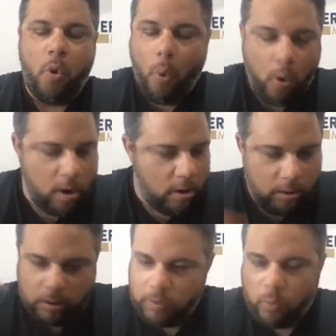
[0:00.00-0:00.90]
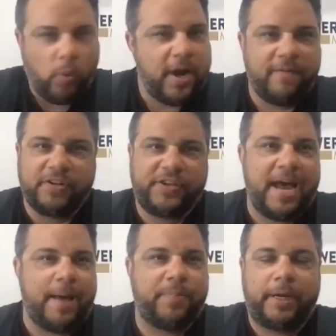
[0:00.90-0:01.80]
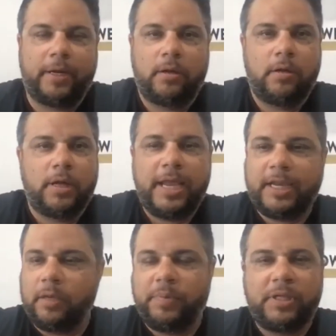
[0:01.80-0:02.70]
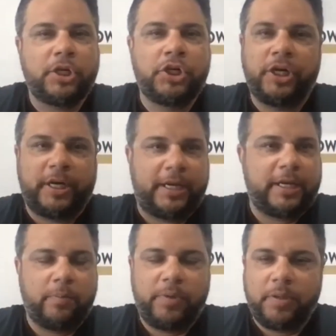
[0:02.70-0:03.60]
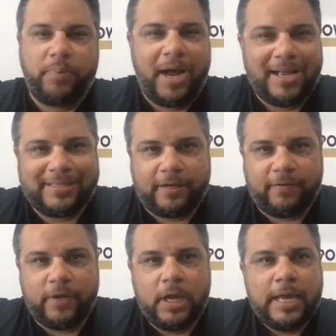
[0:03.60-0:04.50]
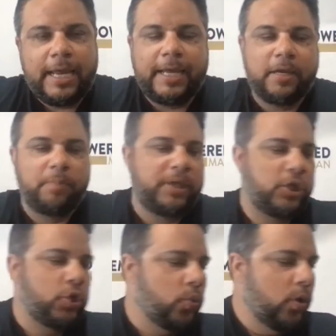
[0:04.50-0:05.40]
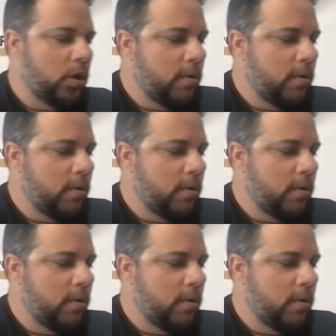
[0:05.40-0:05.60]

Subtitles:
Or whatever is happening. It could be the good. It could be the positive. It could be you,